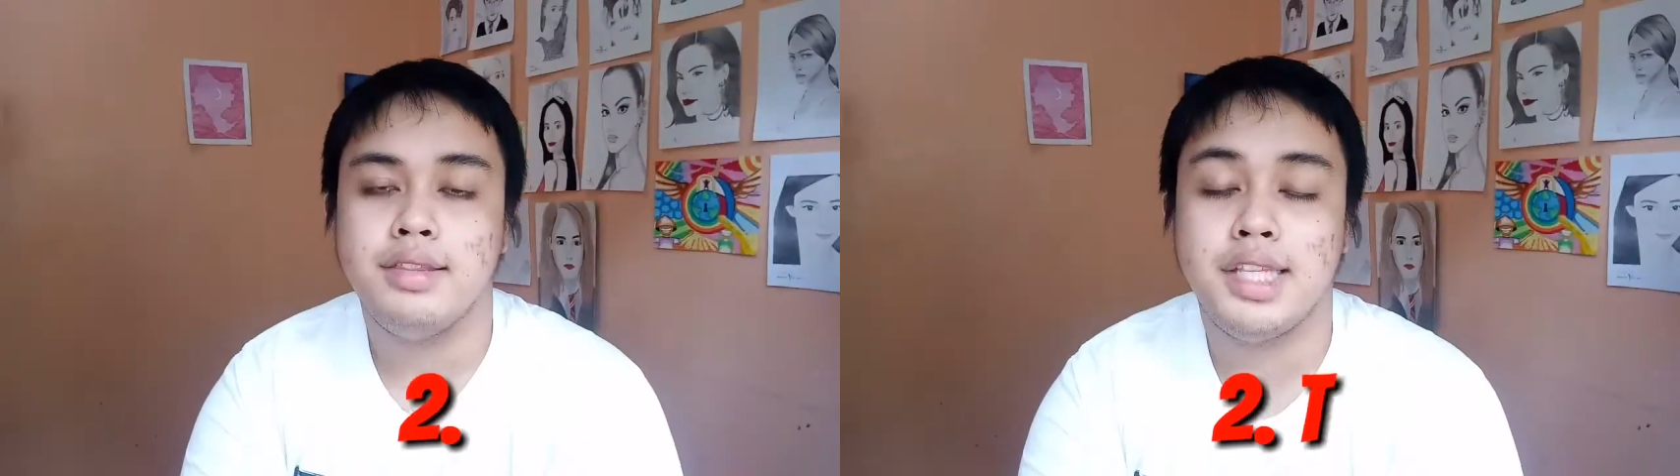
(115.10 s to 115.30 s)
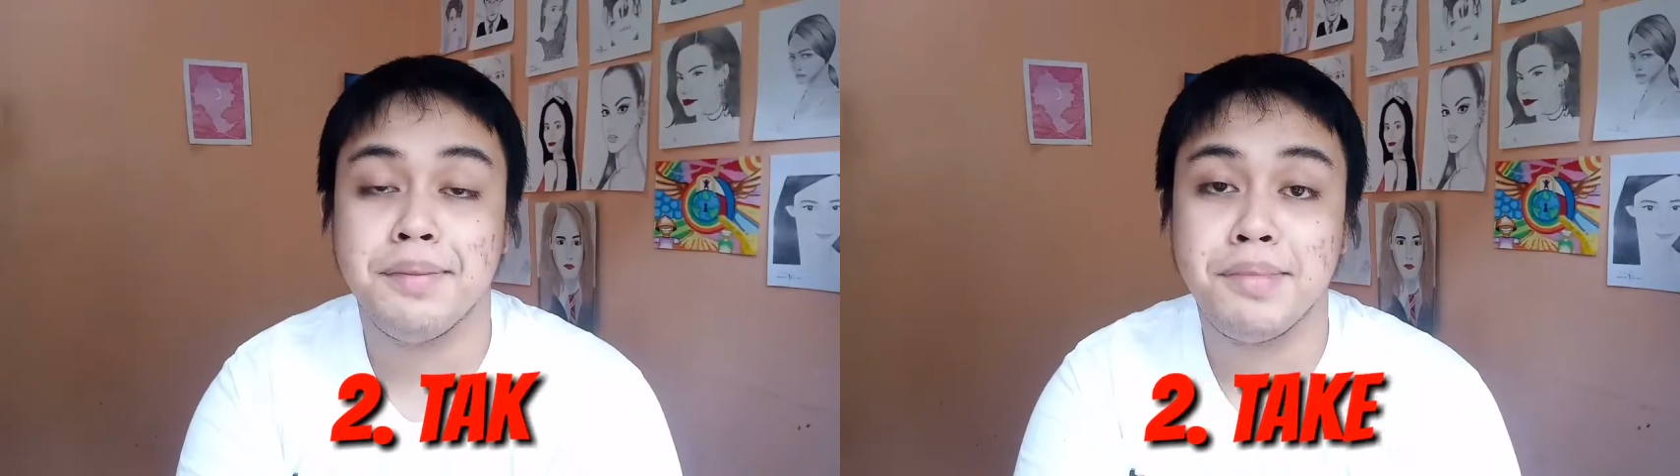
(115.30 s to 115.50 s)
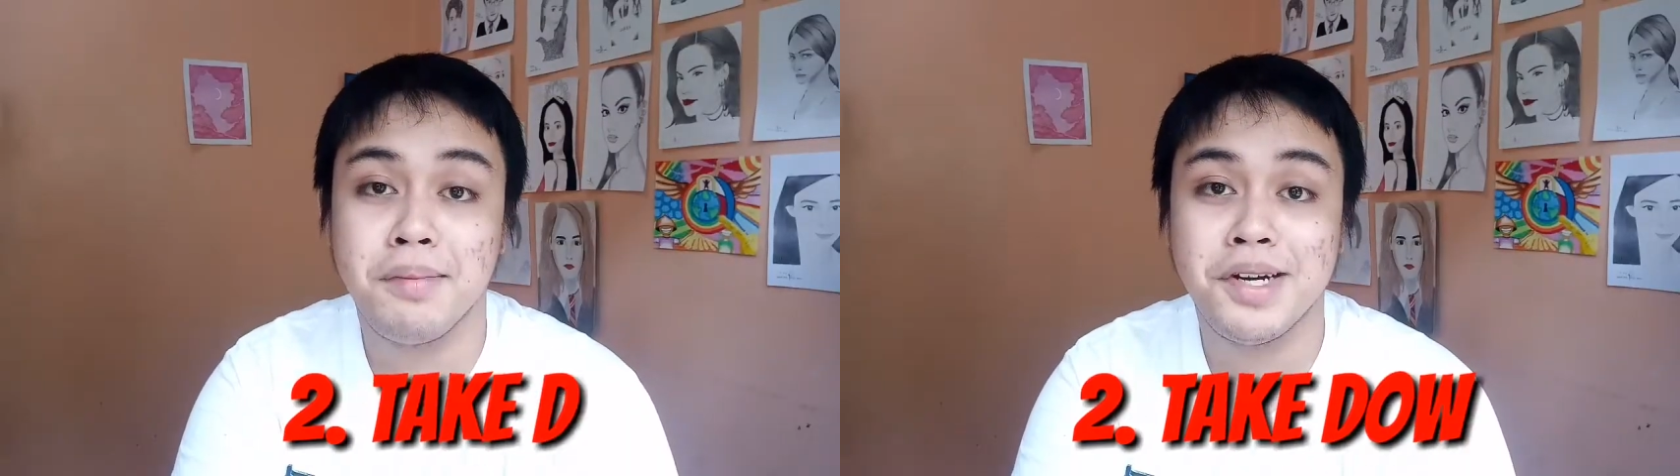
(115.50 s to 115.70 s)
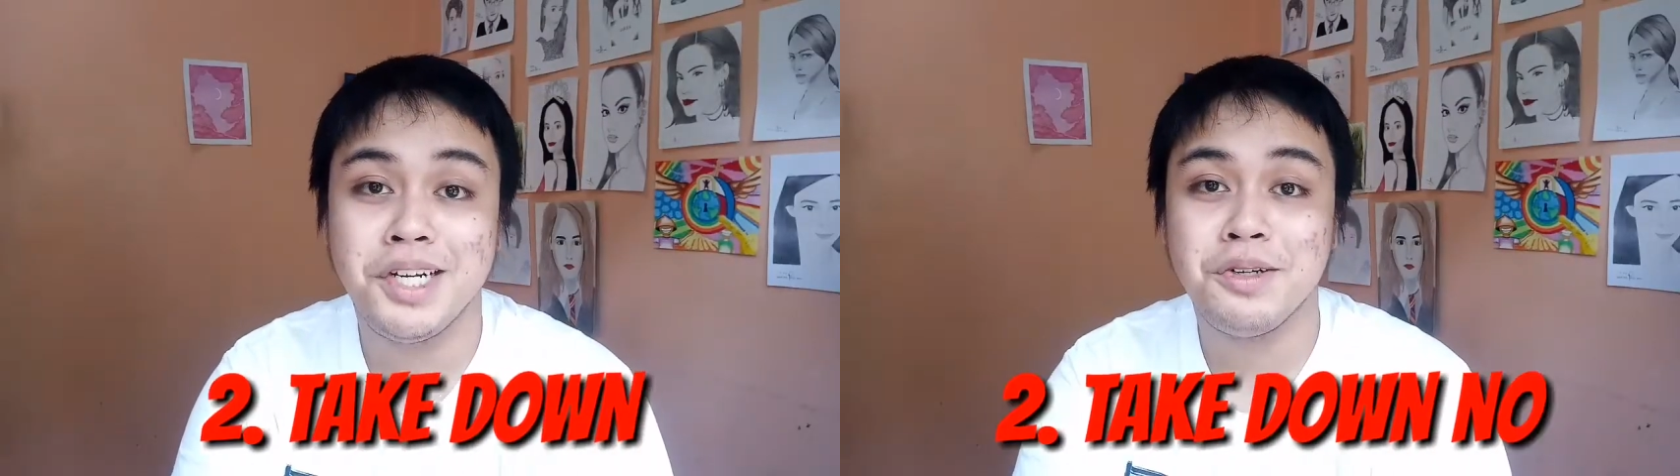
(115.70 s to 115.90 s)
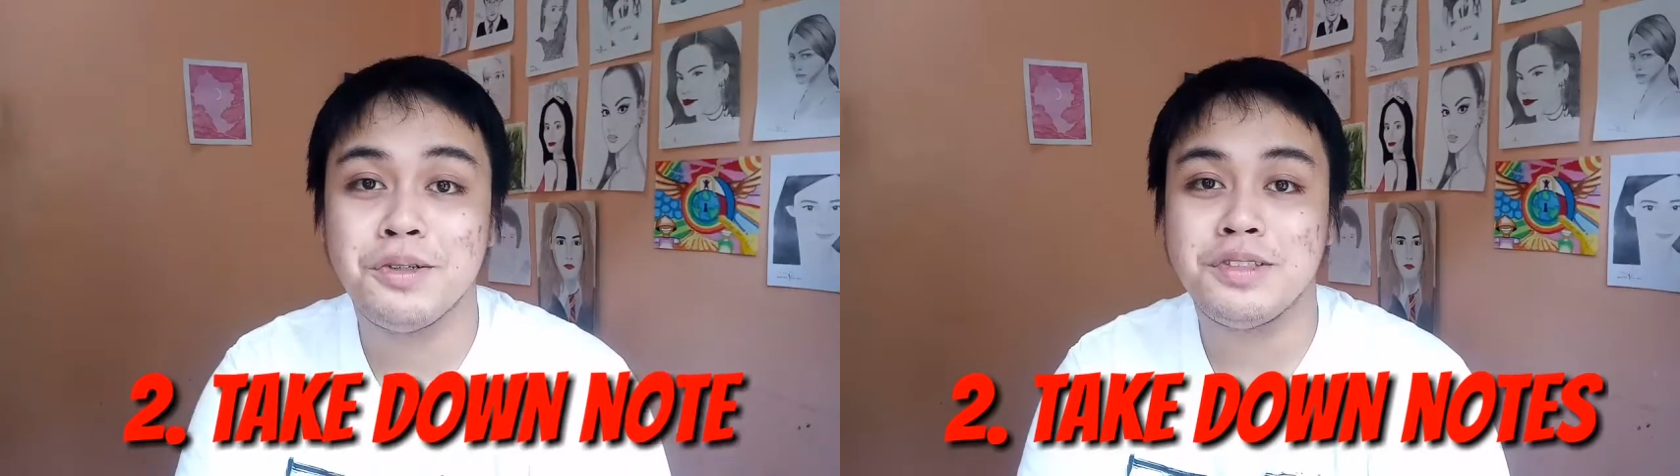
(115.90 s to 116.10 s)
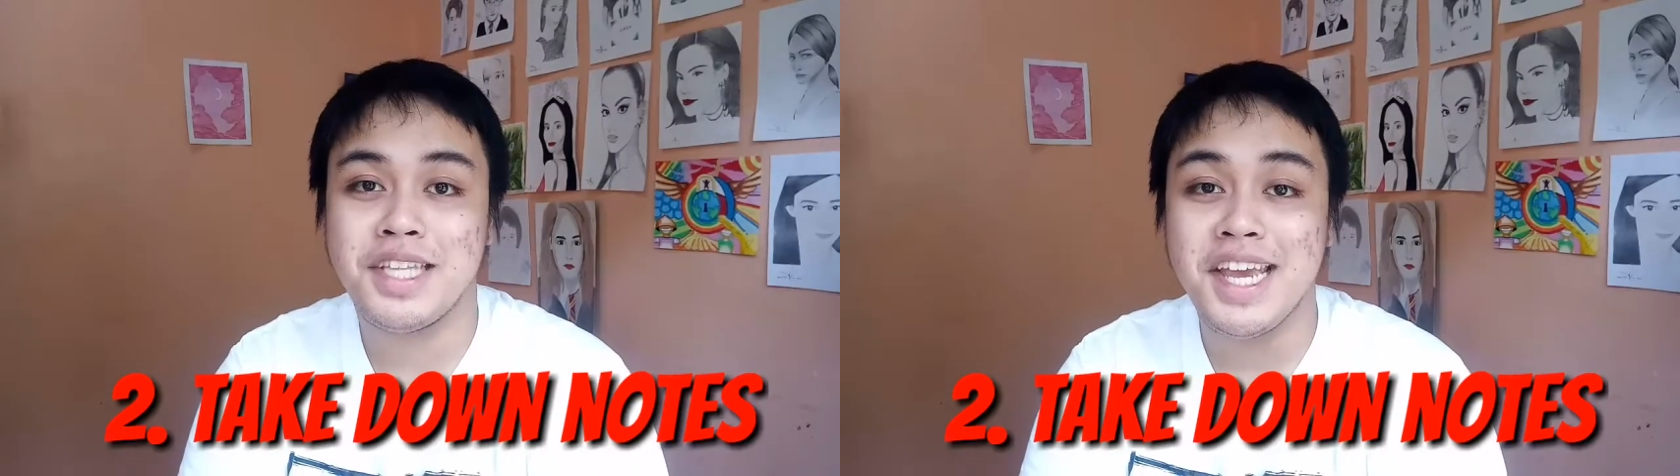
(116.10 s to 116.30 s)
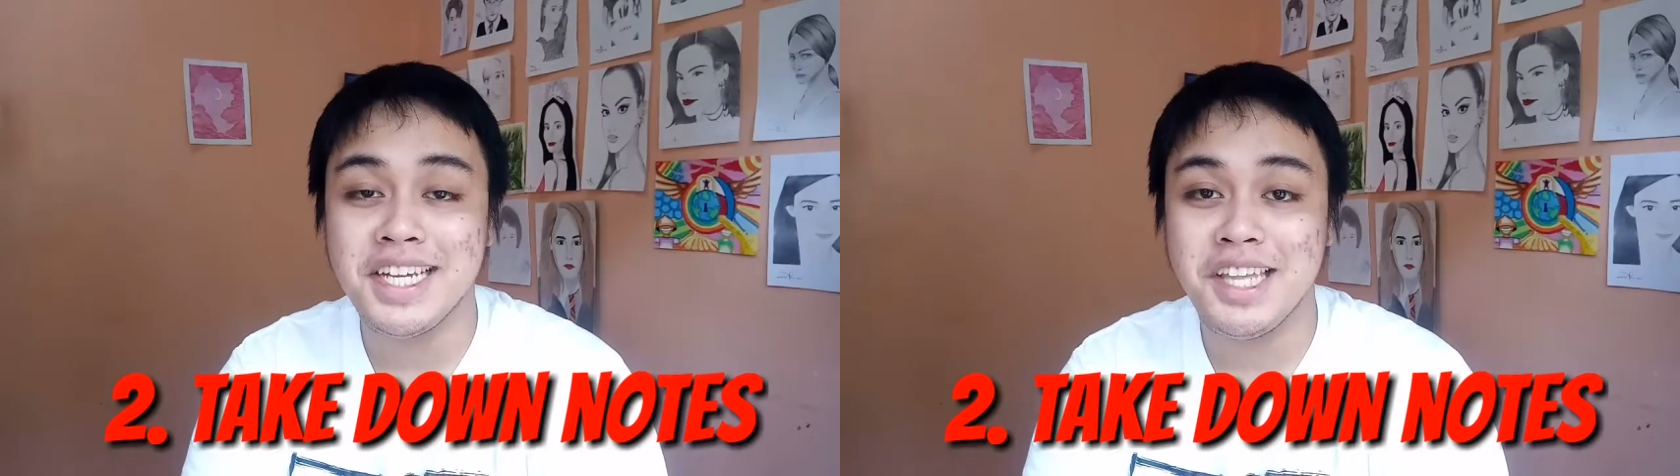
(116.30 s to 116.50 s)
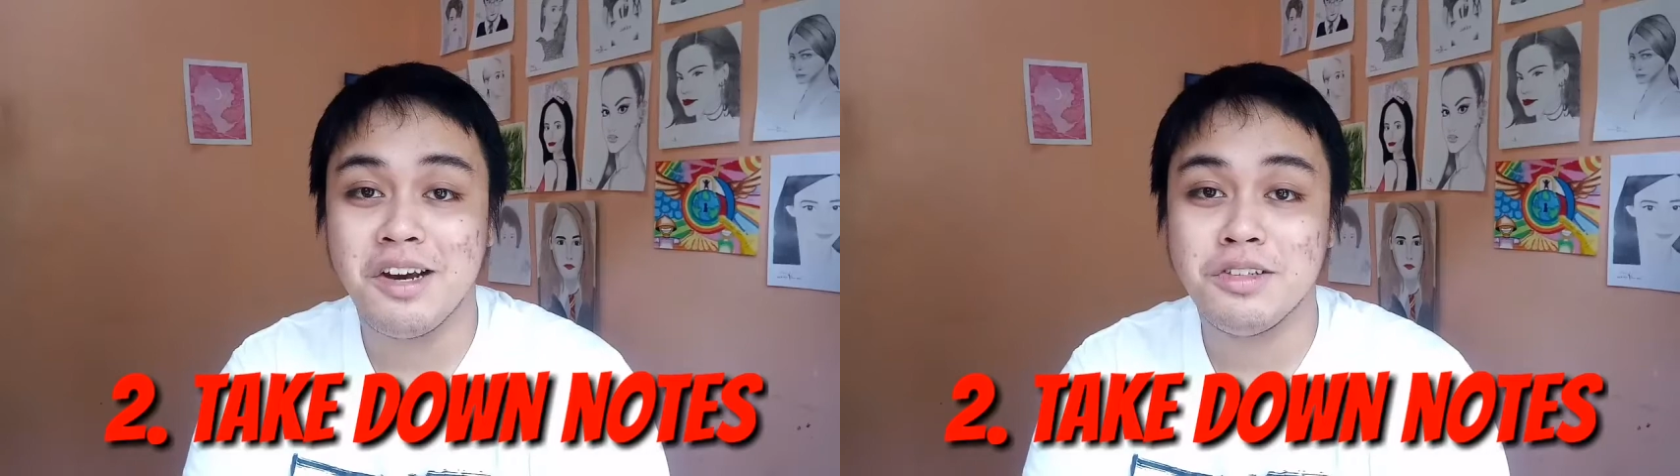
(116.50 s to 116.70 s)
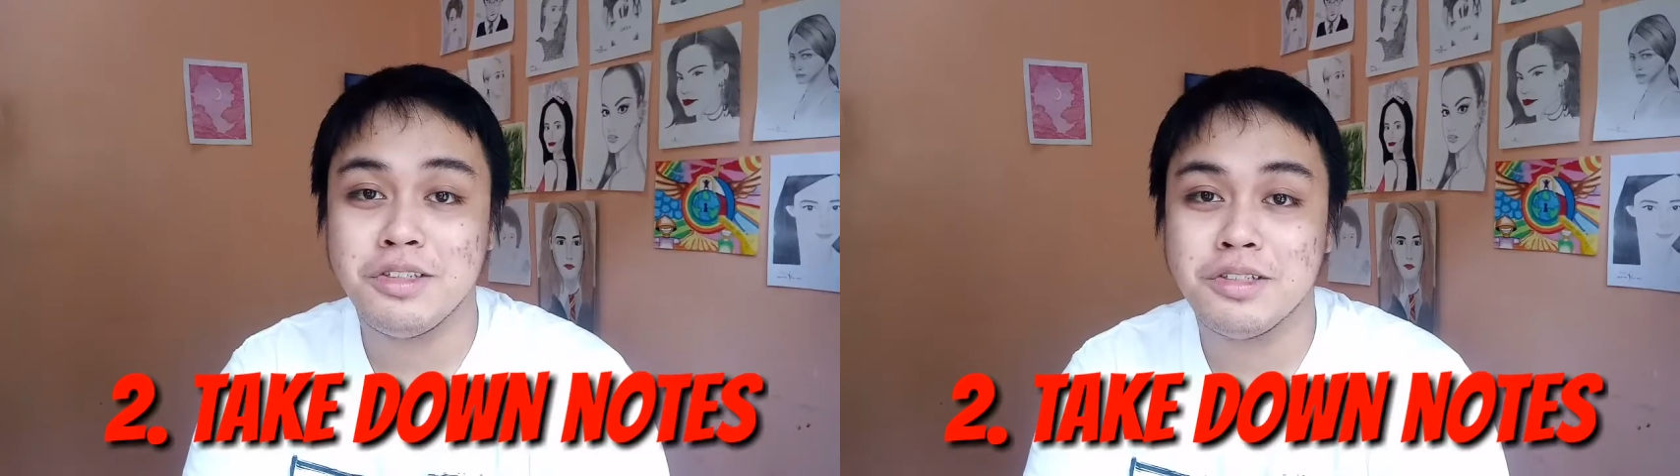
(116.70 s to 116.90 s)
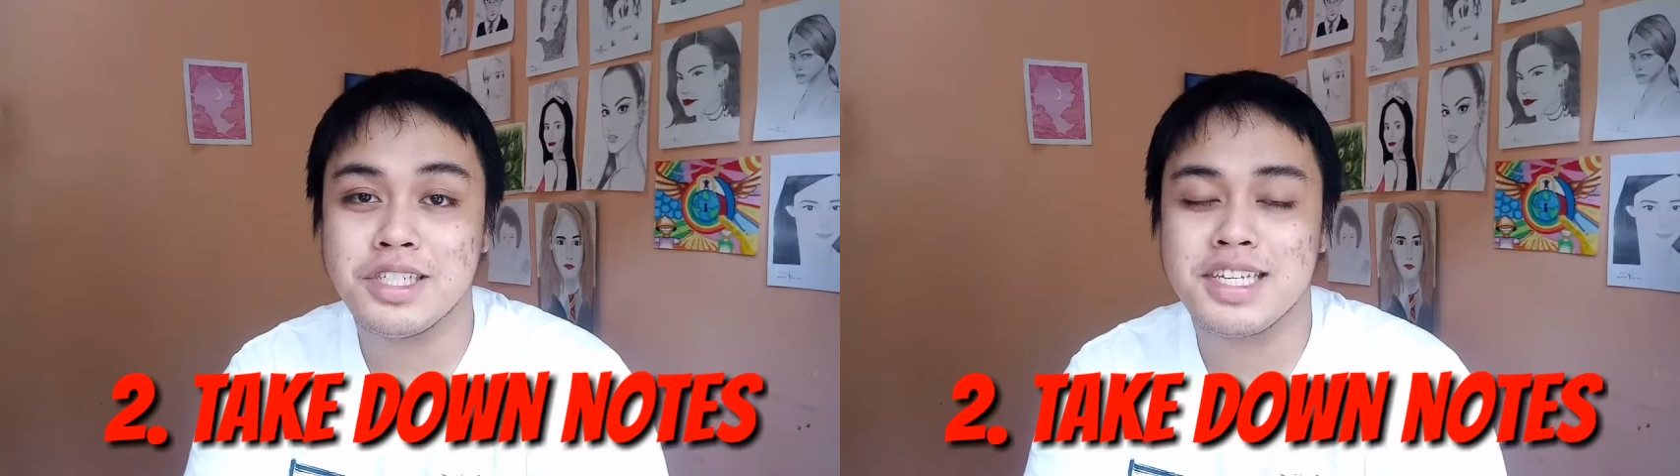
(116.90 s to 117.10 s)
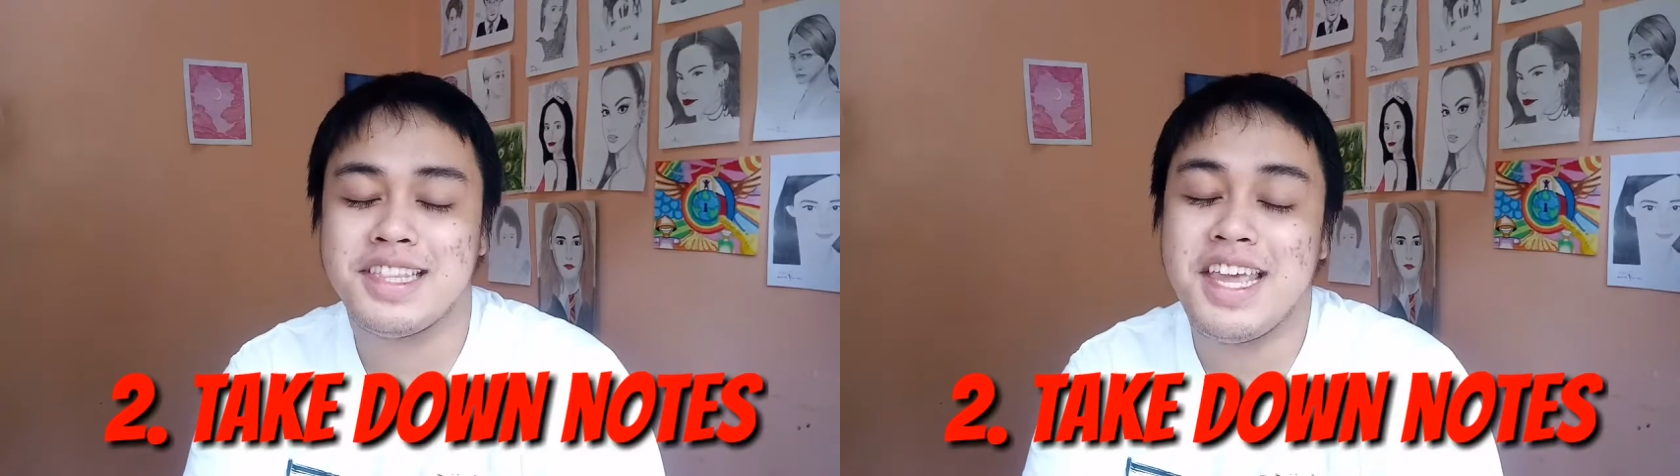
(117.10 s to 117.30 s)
Tip number two, take down notes.